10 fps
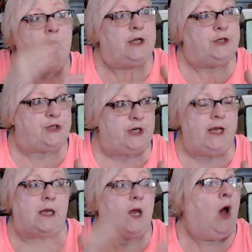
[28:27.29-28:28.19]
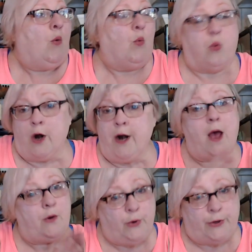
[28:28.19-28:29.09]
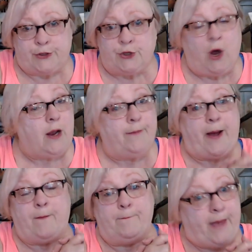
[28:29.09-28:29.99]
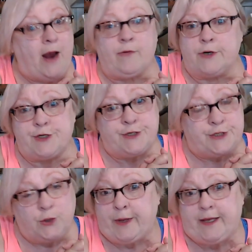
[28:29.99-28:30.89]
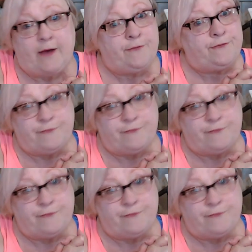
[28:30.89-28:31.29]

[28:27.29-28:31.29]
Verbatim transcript: Gee, we're not going to talk about marriage until we get